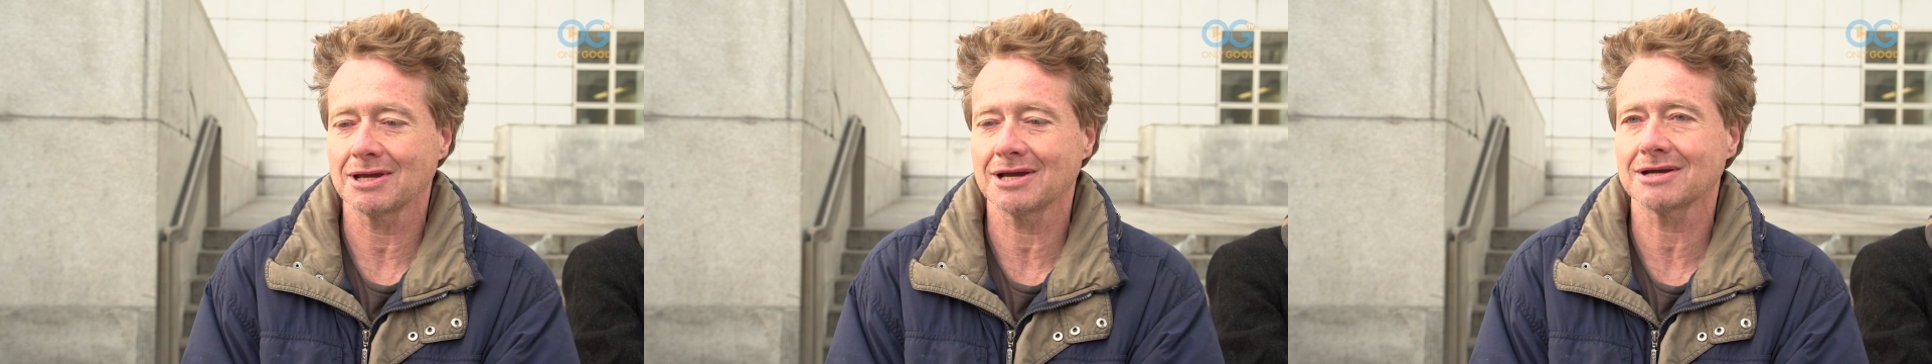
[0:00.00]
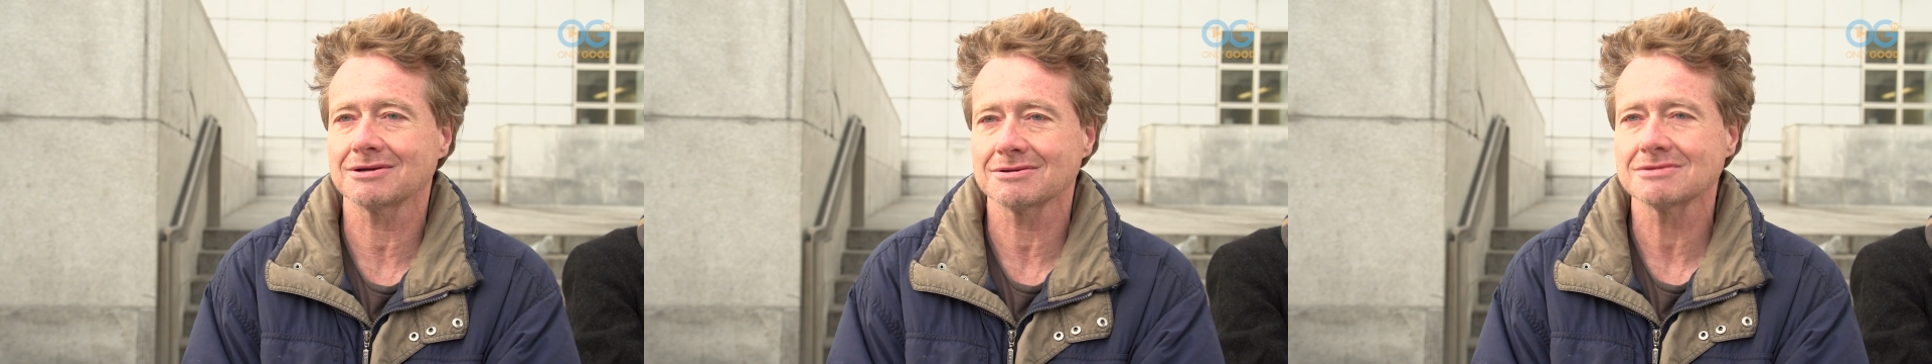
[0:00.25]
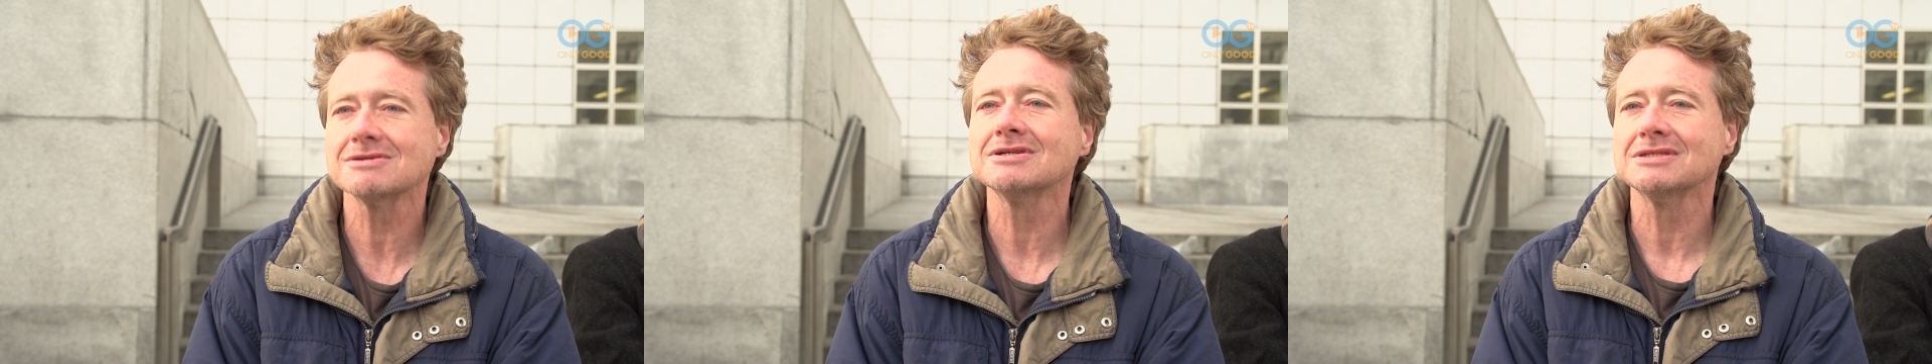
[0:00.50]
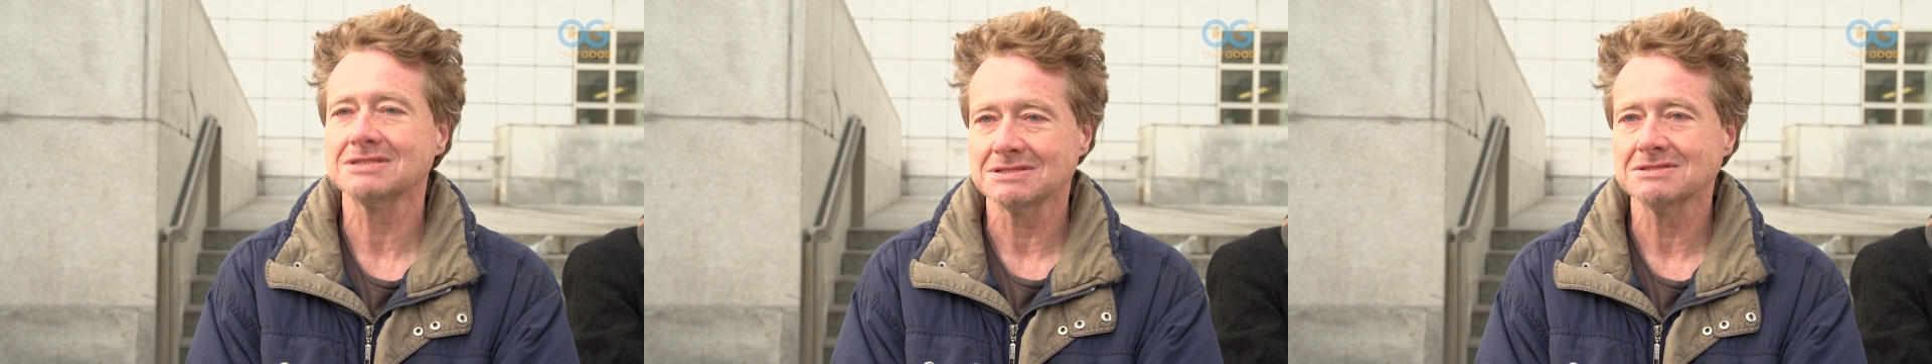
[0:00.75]
yeah.
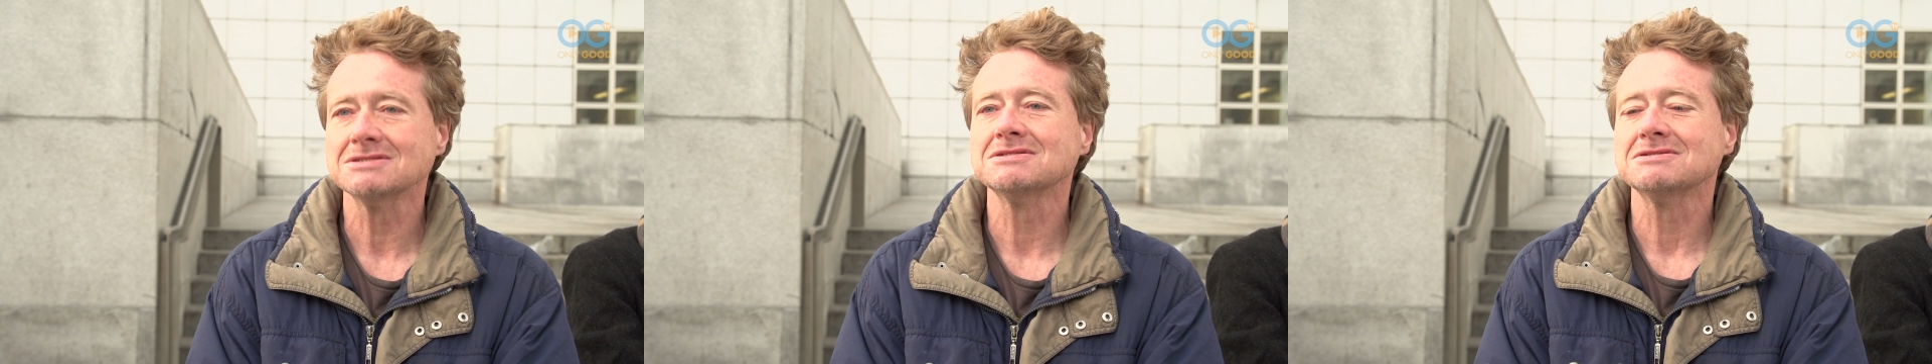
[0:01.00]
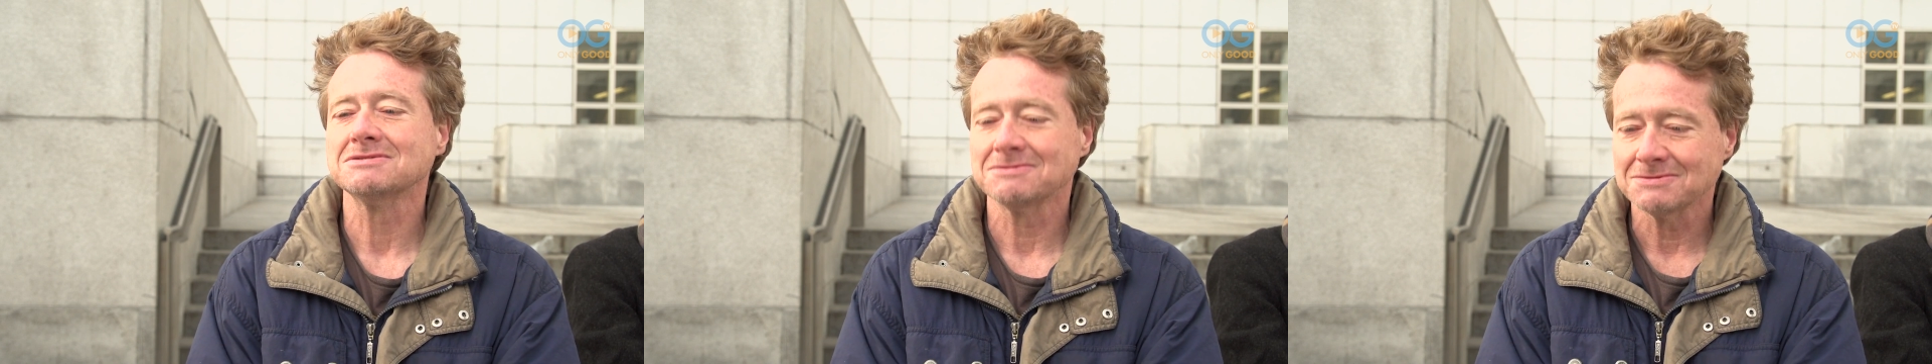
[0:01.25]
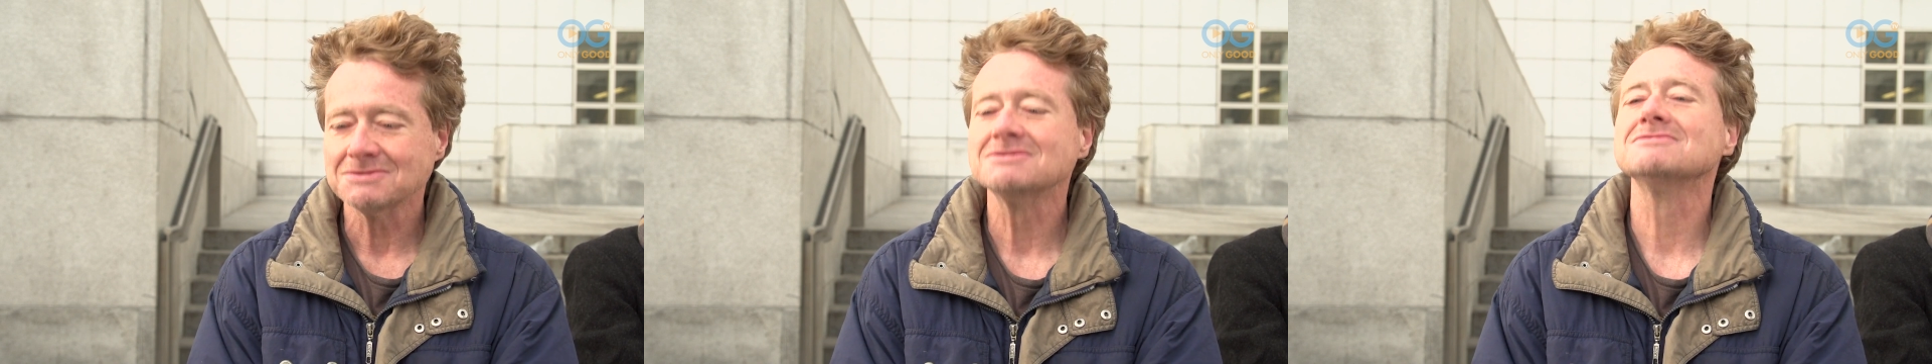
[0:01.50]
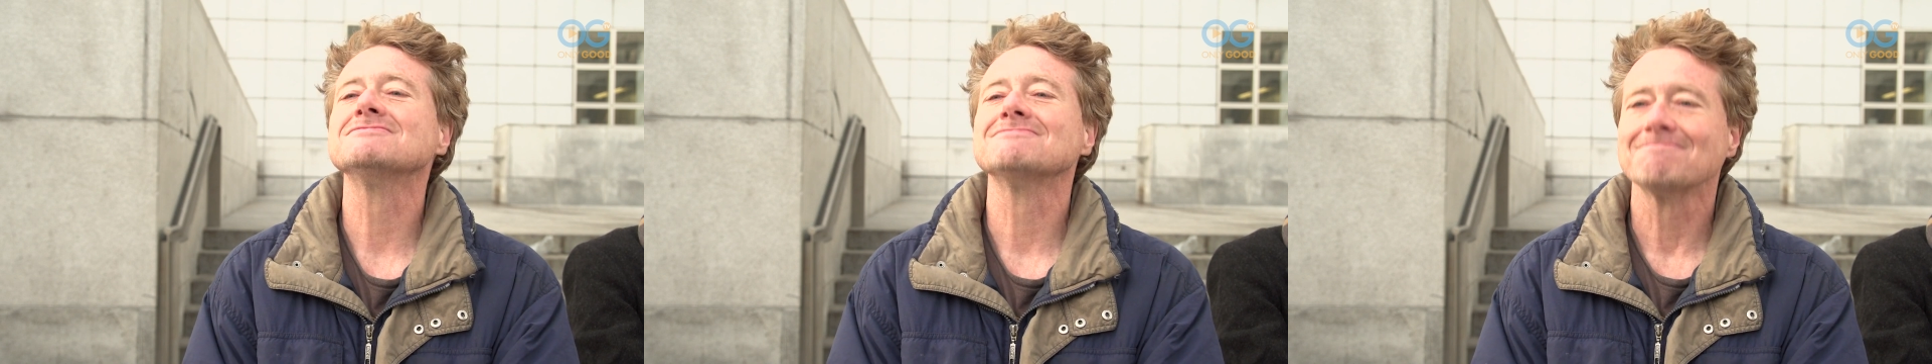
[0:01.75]

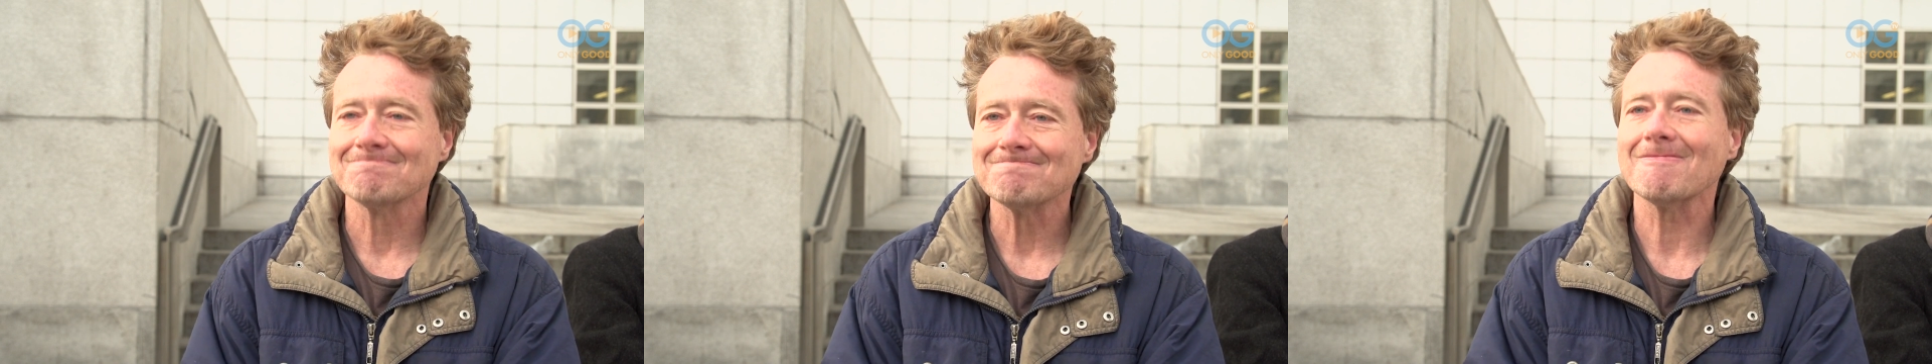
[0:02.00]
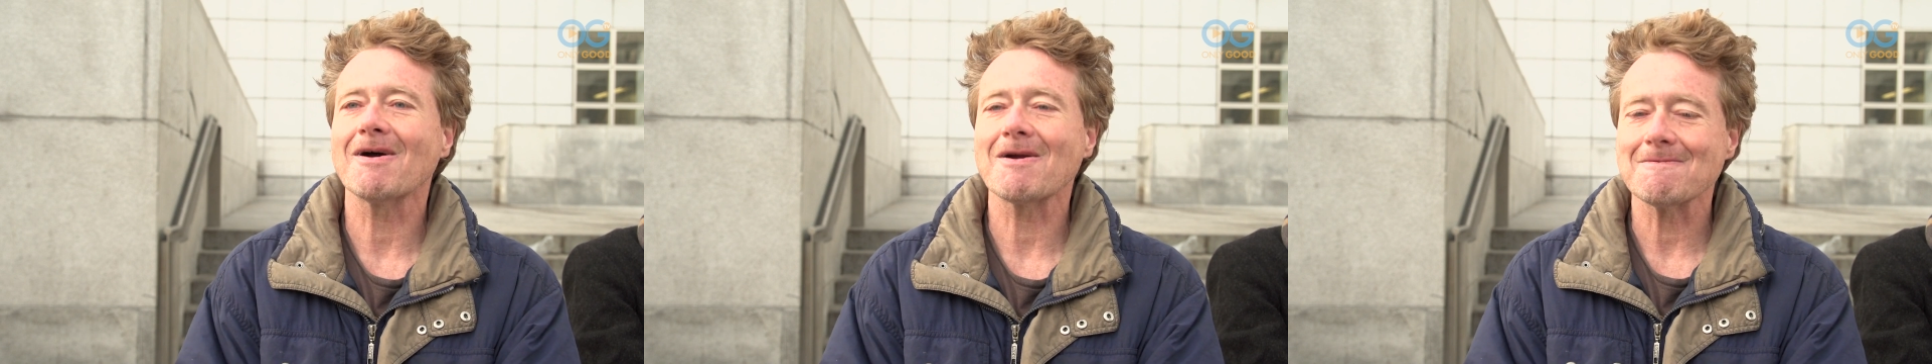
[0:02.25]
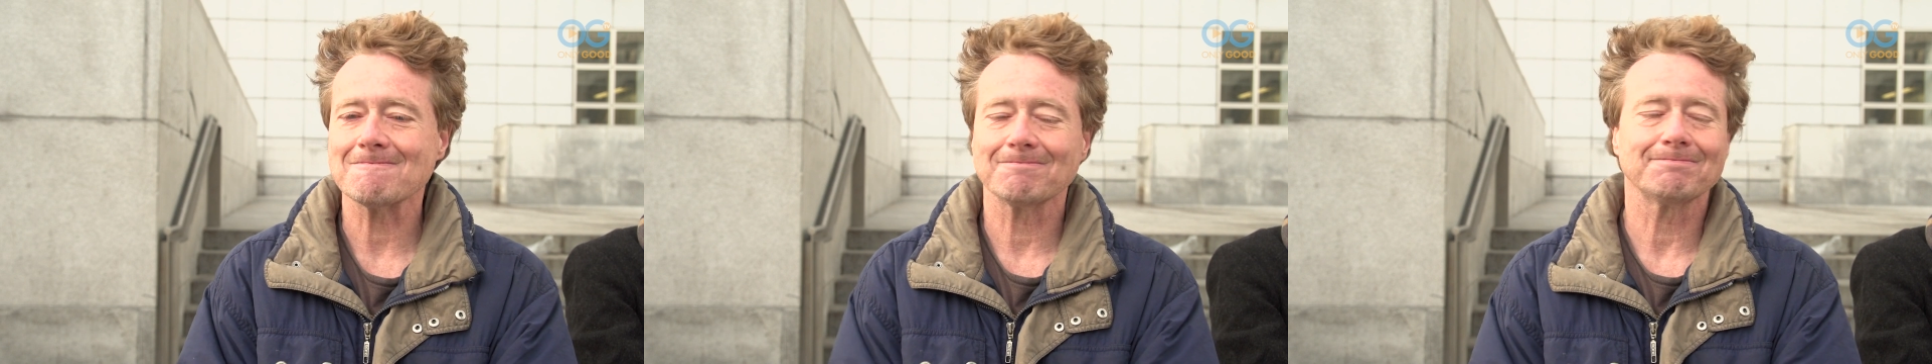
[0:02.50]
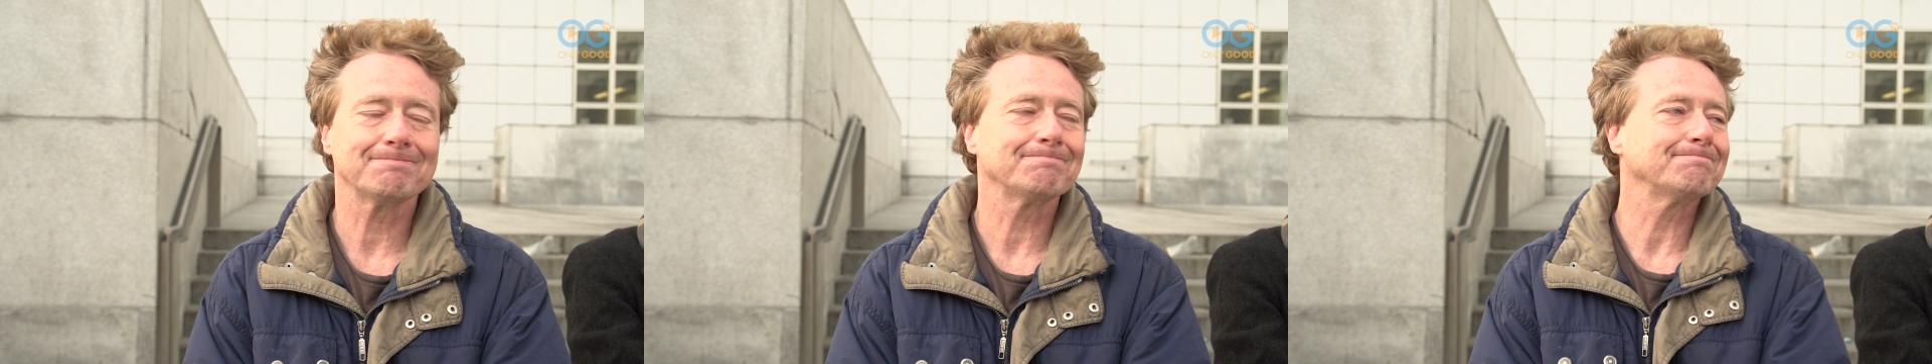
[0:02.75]
Thanks, man. All
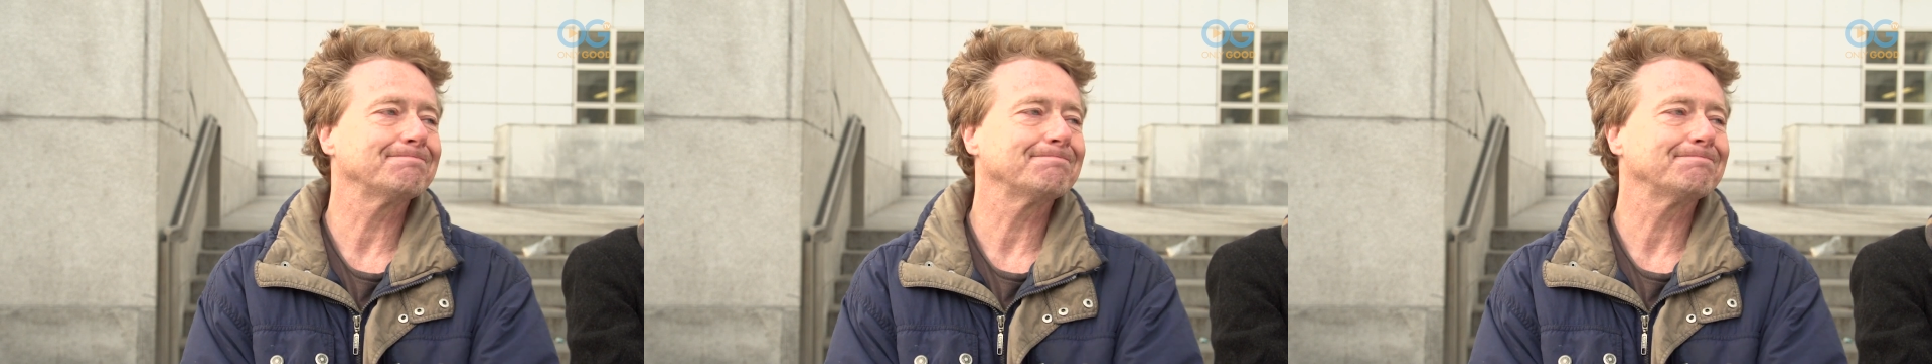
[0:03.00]
right.